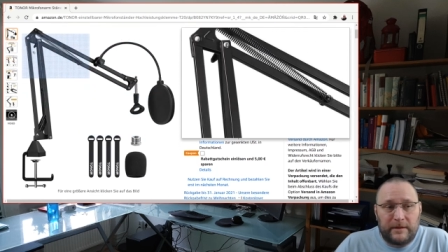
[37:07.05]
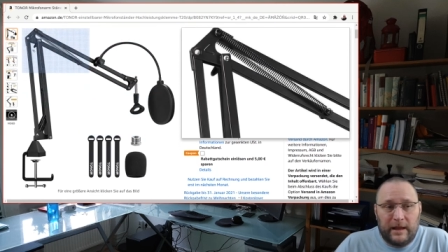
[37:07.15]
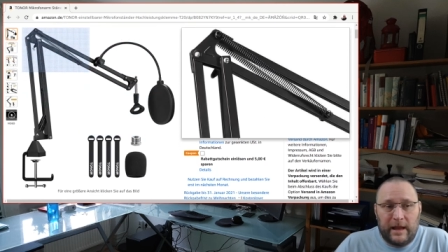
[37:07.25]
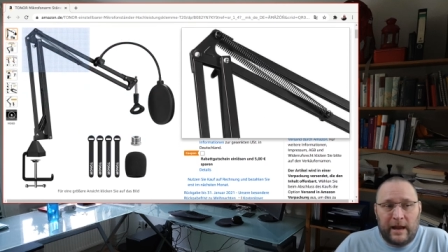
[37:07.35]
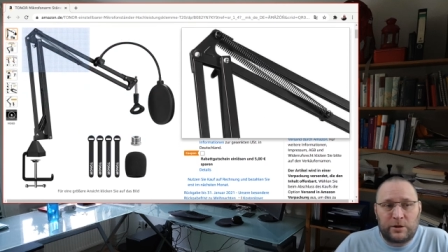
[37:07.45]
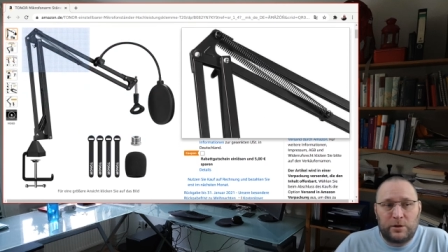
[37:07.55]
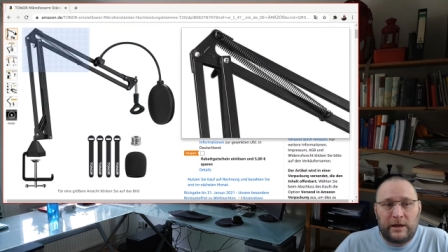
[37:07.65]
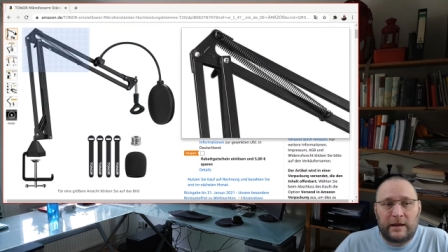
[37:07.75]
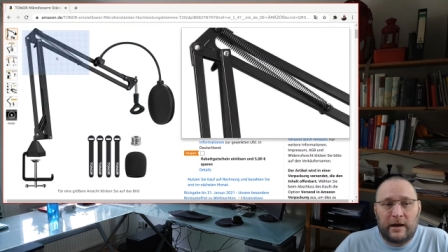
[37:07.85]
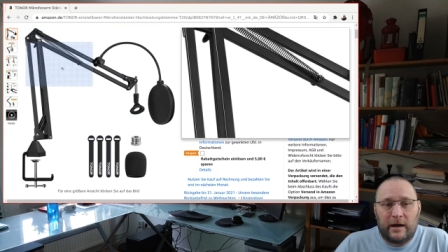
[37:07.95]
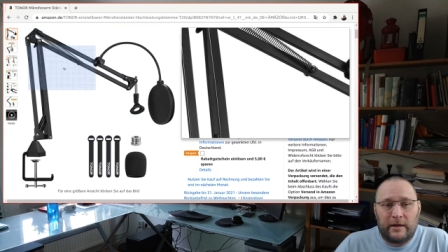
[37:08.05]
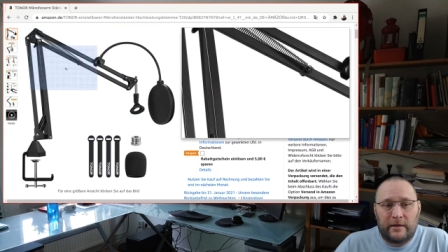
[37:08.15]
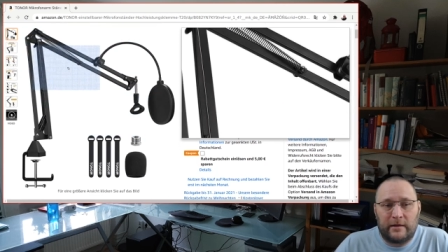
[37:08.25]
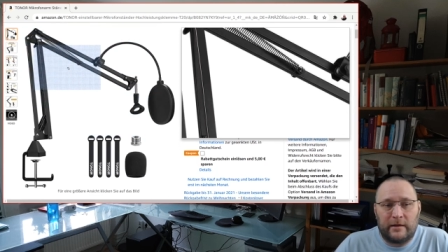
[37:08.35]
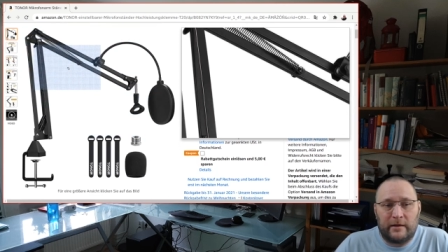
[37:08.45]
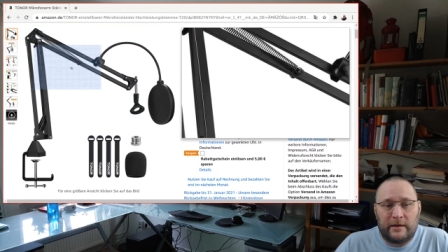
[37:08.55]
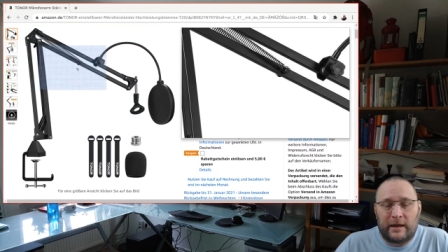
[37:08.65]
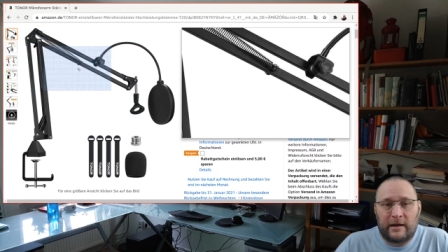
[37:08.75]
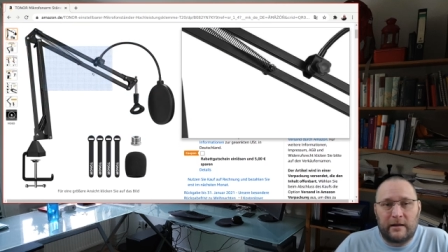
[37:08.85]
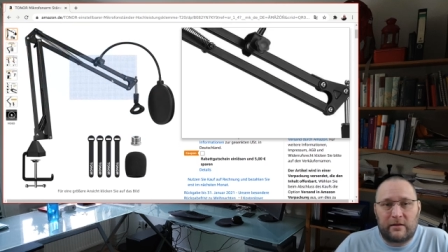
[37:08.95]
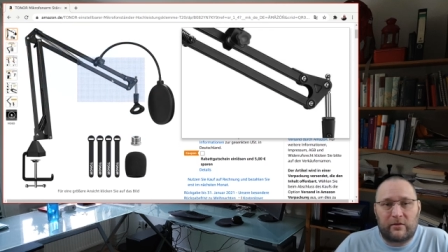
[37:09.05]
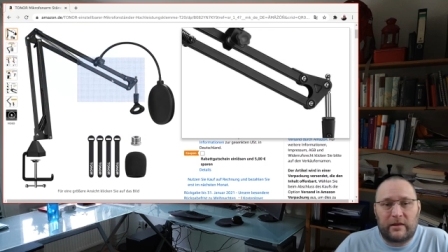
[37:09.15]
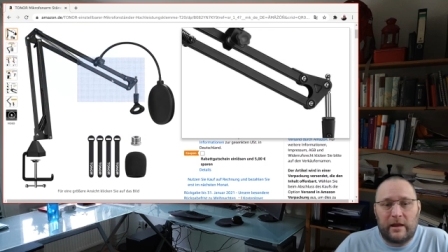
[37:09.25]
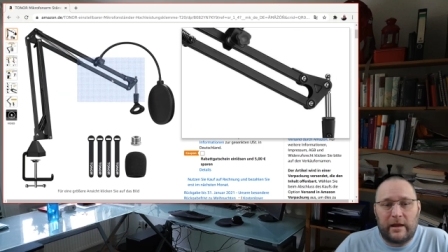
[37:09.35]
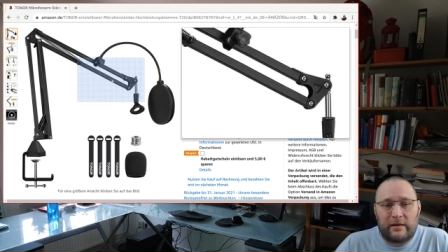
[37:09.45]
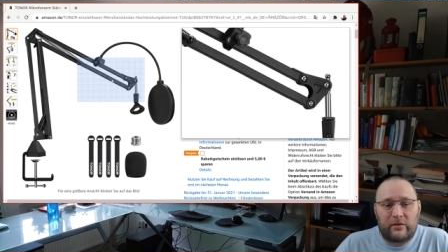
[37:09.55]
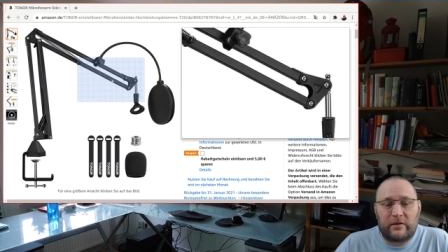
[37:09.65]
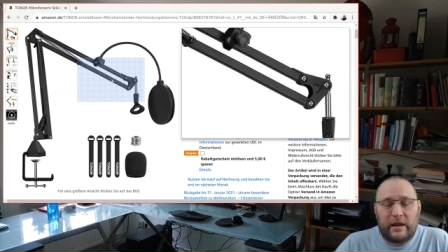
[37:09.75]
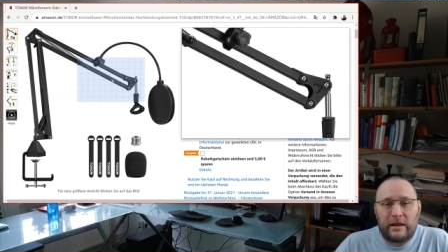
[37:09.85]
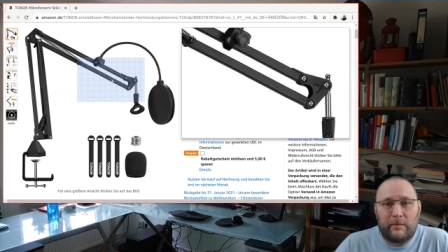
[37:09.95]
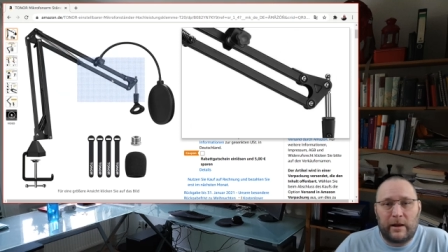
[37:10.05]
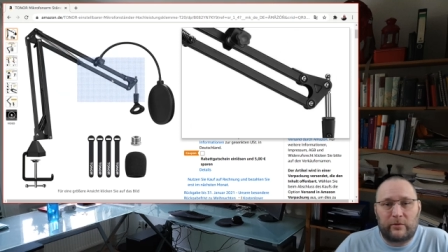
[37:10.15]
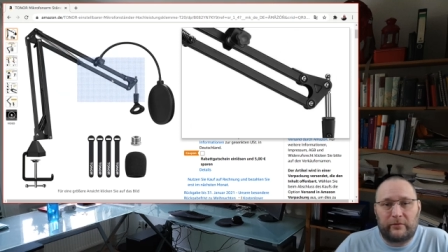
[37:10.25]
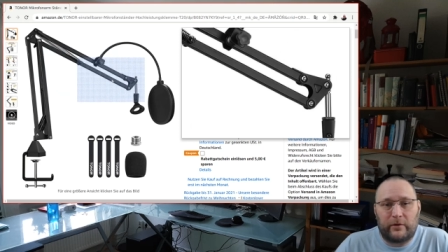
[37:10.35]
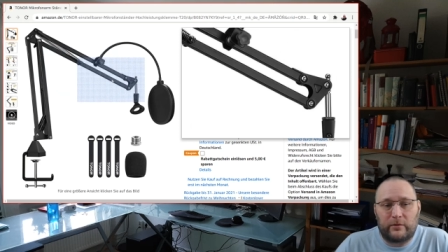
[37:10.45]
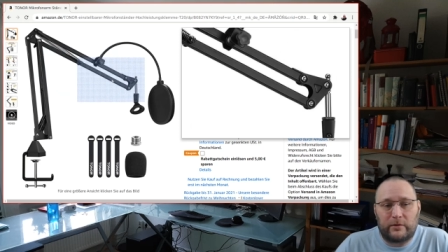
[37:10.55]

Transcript: they actually can't uh, they can't sustain sustain the microphone,